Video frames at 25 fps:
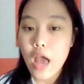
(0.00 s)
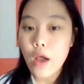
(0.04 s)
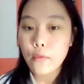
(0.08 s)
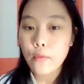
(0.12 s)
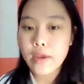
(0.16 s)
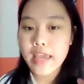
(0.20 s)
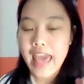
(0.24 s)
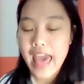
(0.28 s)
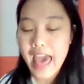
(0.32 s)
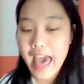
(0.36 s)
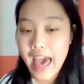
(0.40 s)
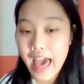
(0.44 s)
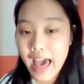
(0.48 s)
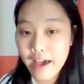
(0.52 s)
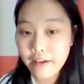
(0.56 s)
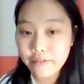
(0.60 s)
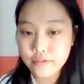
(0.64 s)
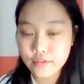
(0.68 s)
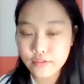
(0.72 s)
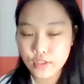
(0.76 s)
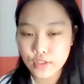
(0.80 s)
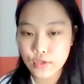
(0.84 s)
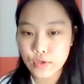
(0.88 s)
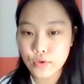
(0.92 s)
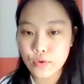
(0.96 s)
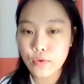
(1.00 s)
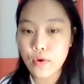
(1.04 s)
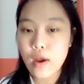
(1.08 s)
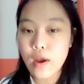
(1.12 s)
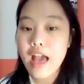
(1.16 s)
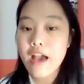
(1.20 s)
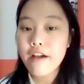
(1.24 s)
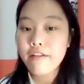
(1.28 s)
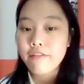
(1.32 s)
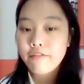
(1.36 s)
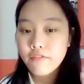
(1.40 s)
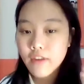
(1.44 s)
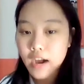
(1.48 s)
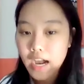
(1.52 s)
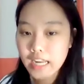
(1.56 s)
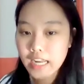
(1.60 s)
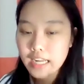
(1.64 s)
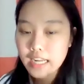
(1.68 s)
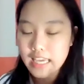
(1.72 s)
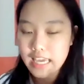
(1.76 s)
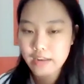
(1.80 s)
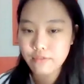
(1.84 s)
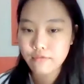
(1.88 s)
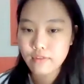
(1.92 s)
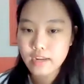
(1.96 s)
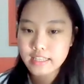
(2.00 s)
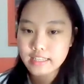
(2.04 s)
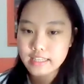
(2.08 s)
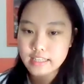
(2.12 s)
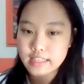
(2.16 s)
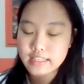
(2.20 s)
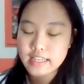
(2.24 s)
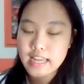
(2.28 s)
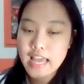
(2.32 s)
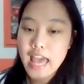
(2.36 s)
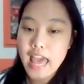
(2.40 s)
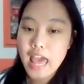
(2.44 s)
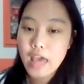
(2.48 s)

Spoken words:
We have to fight against racism,